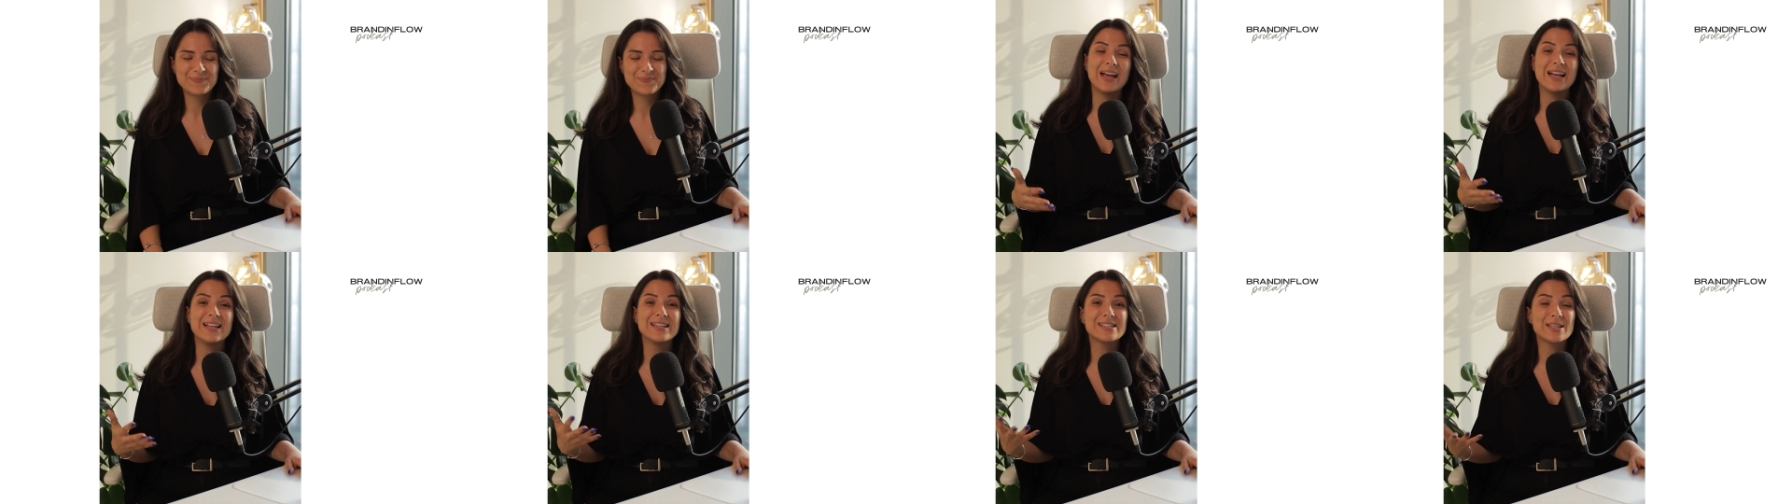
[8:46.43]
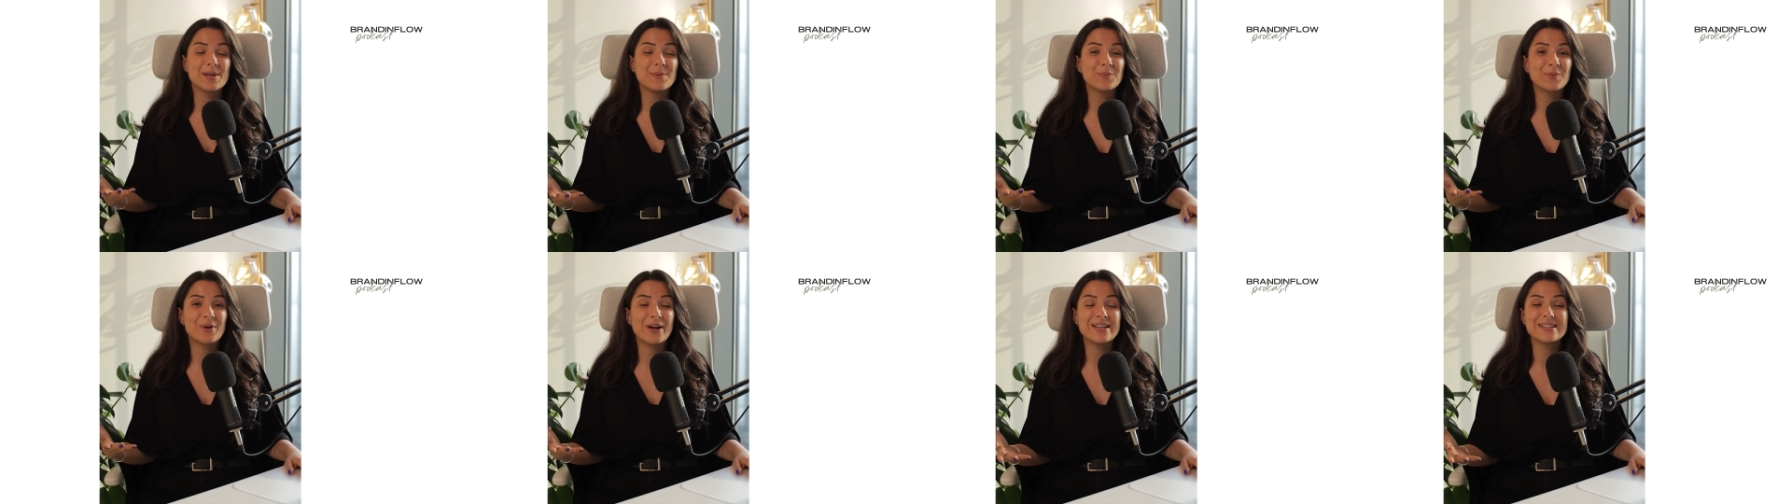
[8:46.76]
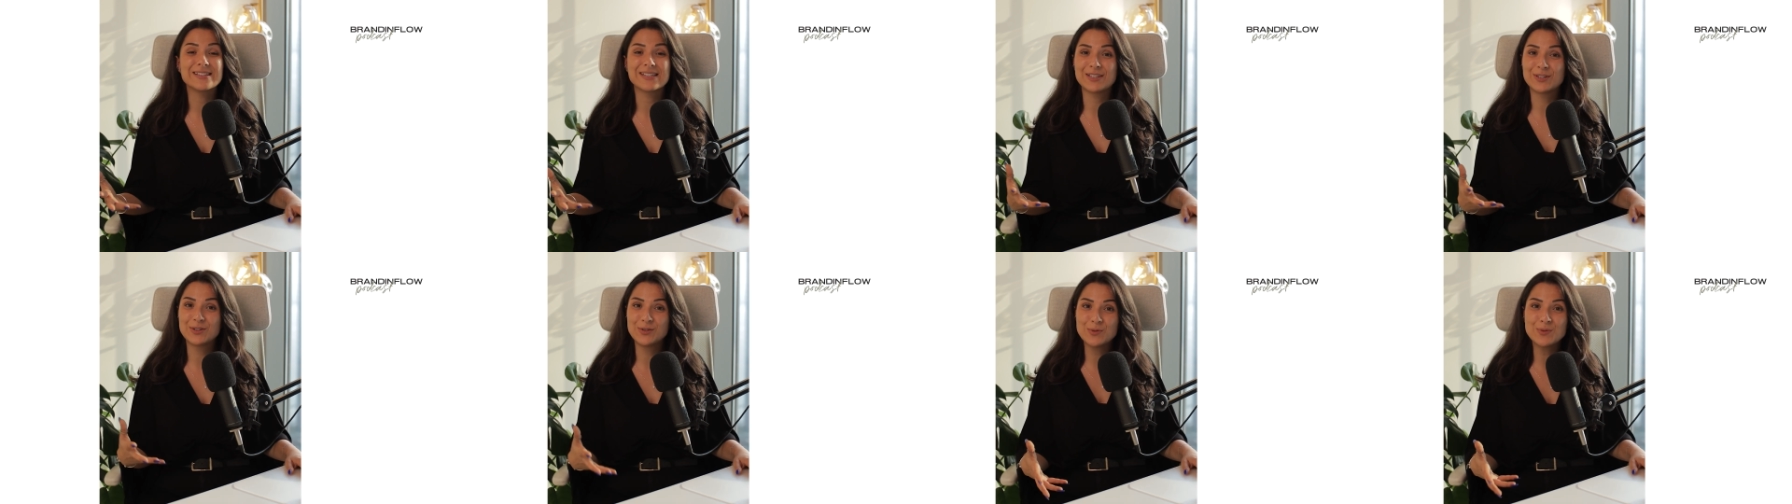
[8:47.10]
And some
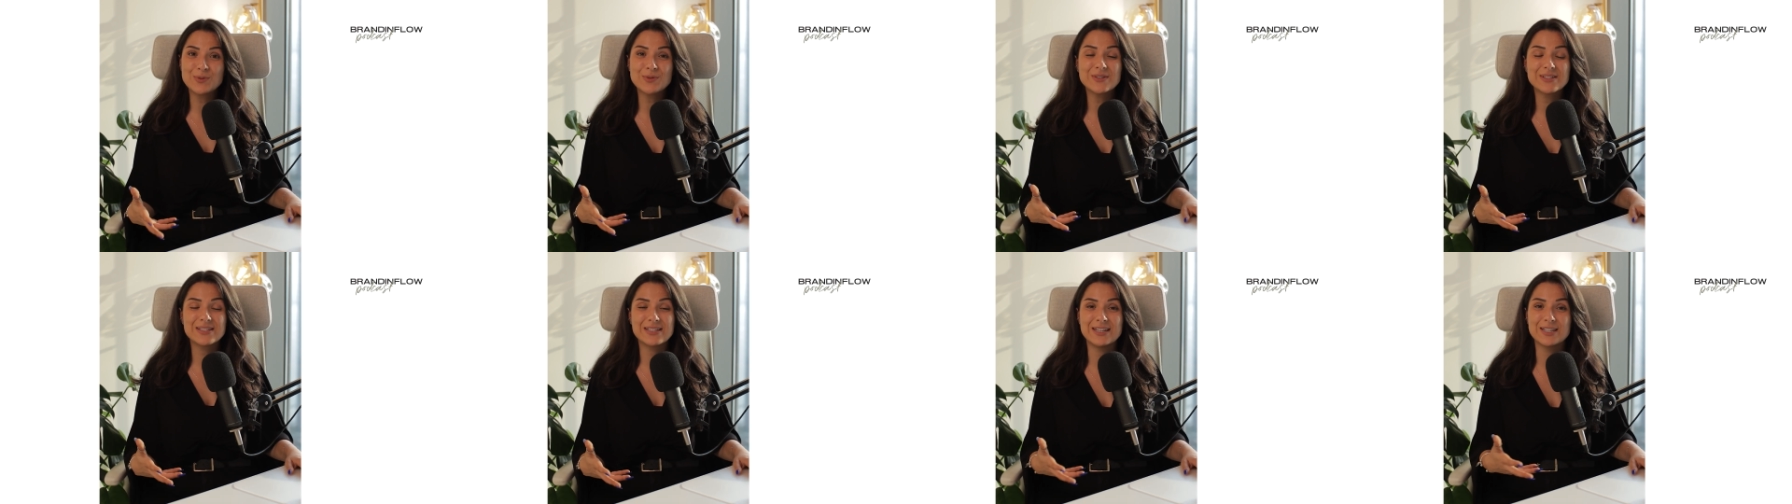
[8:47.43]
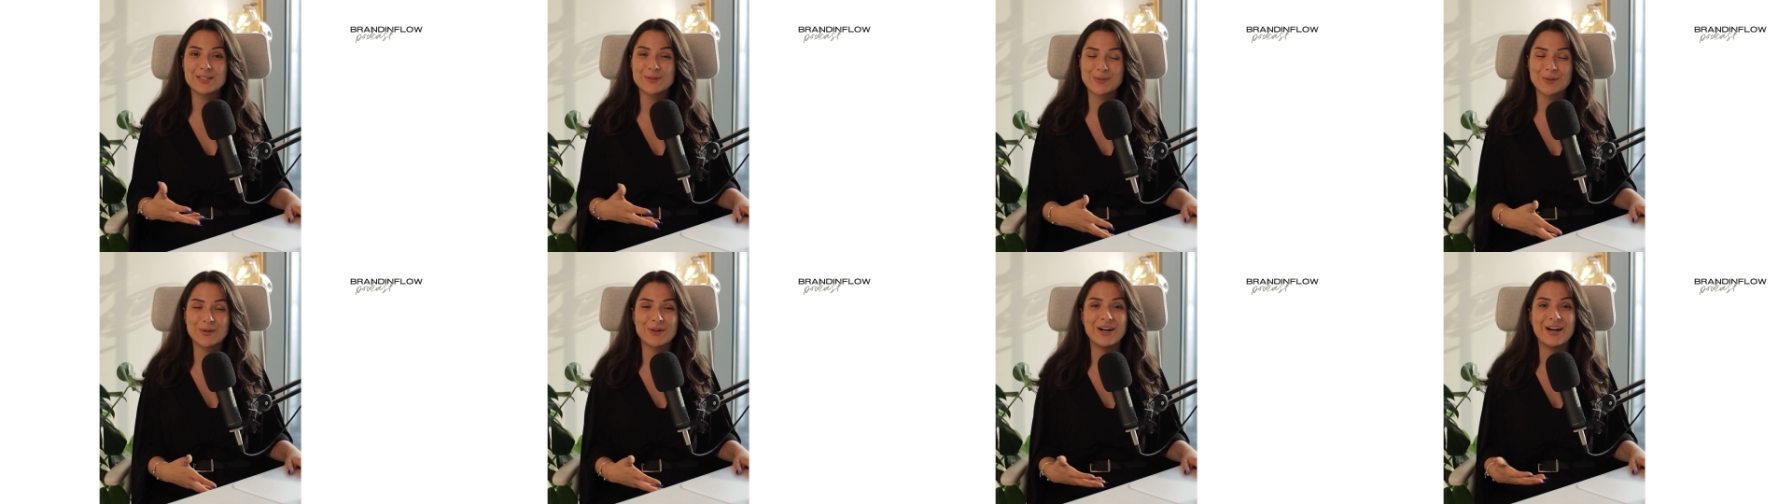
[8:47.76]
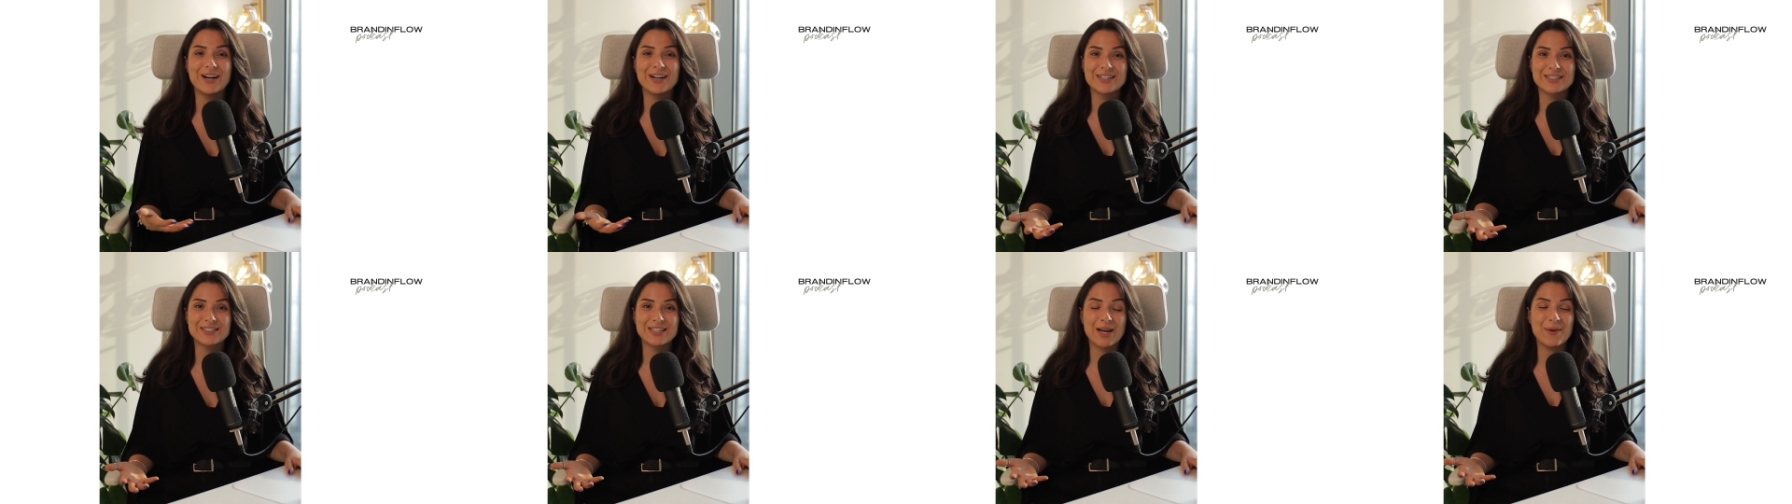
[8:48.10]
brands that use the explorer
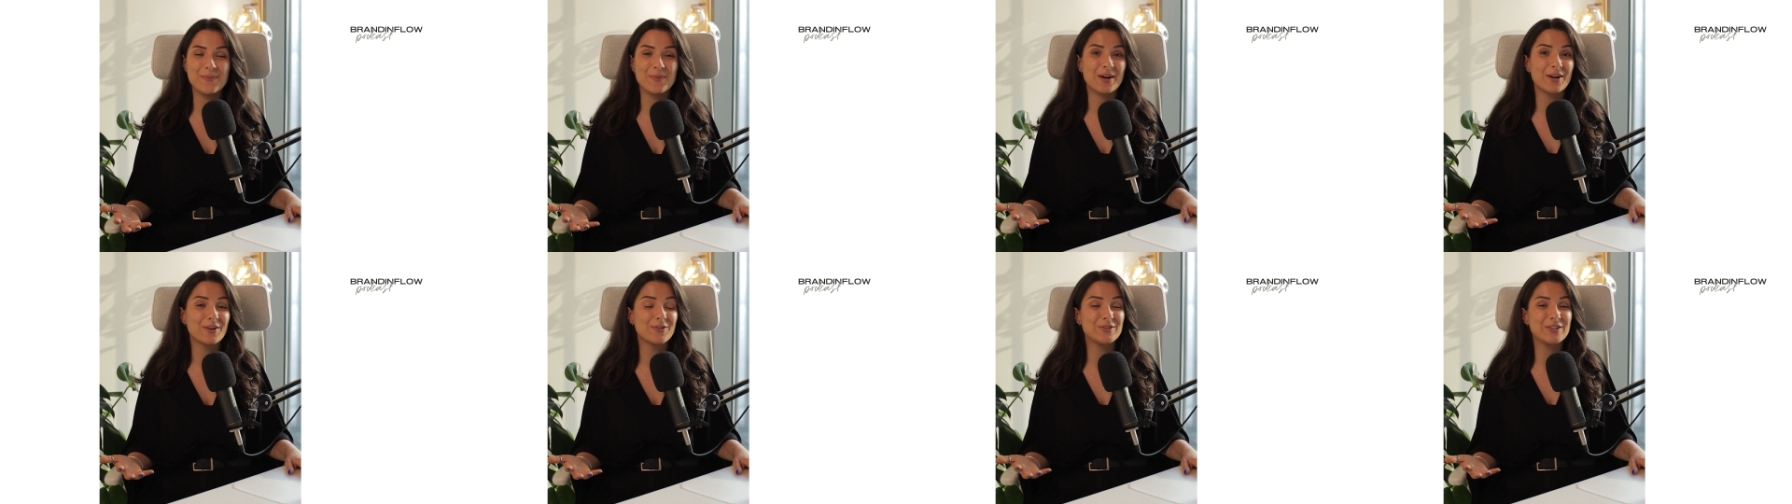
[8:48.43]
archetype are,